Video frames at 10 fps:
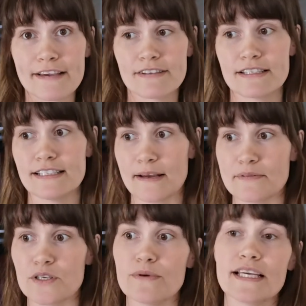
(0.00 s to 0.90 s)
even
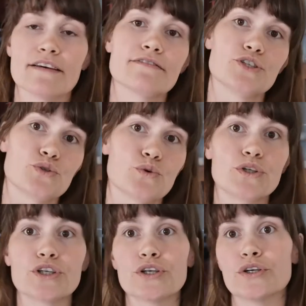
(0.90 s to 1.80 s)
steps. So we give
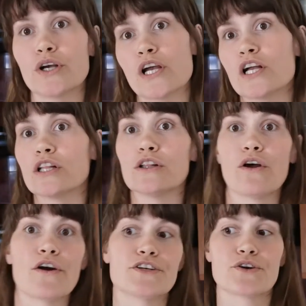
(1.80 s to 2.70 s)
shorter,
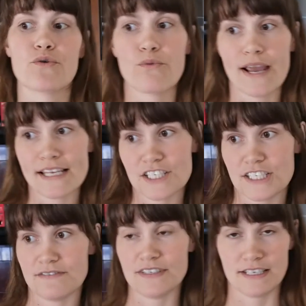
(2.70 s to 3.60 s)
larger weight
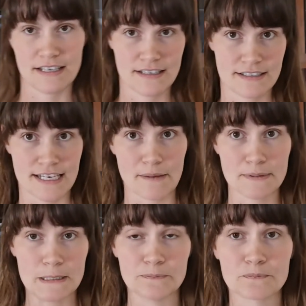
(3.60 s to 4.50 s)
shifted steps.